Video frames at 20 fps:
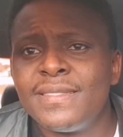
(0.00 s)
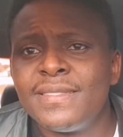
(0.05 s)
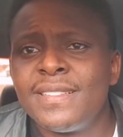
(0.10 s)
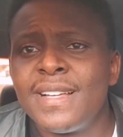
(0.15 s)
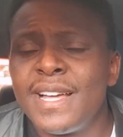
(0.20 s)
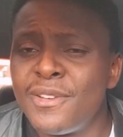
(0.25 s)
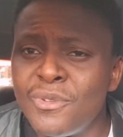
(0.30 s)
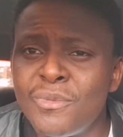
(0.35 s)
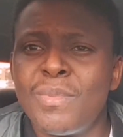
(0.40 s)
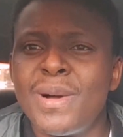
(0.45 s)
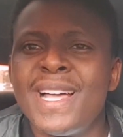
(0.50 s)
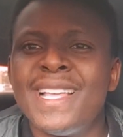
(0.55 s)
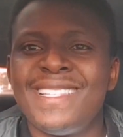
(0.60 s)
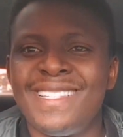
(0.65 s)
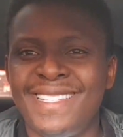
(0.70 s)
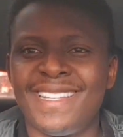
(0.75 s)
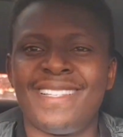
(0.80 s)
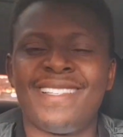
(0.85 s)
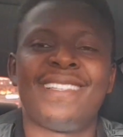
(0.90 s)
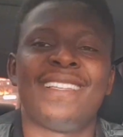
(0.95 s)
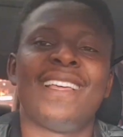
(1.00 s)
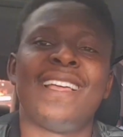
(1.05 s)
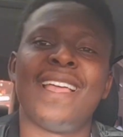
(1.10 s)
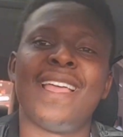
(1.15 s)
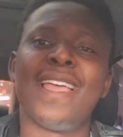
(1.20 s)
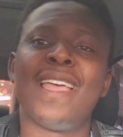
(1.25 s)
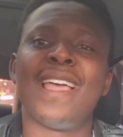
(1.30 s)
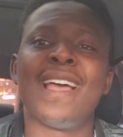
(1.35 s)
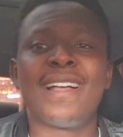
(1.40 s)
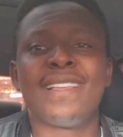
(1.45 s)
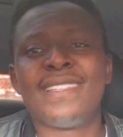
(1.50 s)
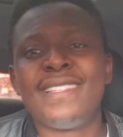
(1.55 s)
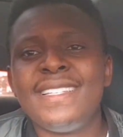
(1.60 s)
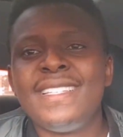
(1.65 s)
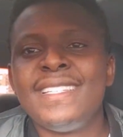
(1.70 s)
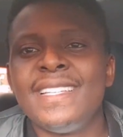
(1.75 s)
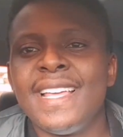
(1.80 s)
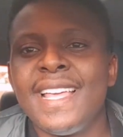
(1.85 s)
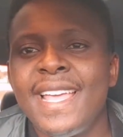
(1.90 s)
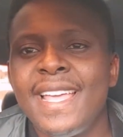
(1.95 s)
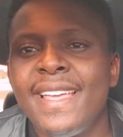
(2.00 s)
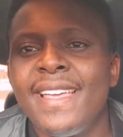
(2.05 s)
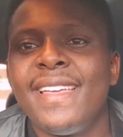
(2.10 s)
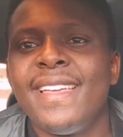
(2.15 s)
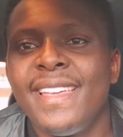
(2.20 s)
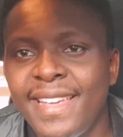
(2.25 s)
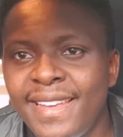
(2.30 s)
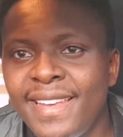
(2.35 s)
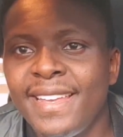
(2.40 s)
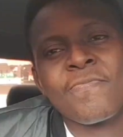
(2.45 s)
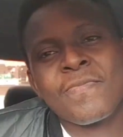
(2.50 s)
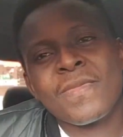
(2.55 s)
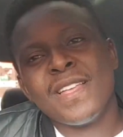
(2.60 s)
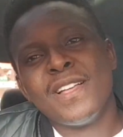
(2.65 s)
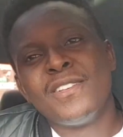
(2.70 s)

and Dubai is just a city in it.